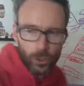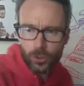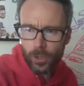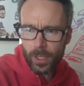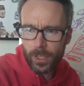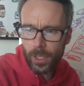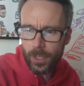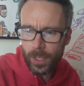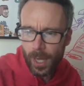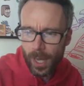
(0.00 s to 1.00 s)
doing
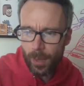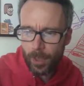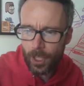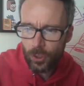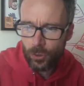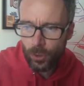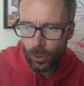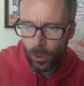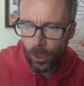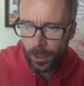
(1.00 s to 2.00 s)
that, I'm going to
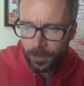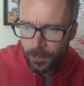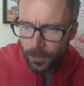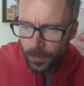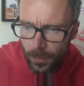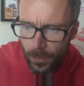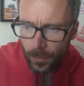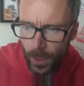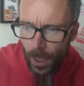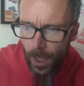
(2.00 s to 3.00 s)
draw,
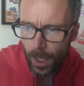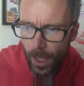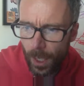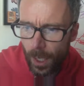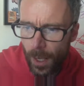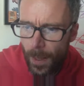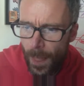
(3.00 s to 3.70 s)
Dennis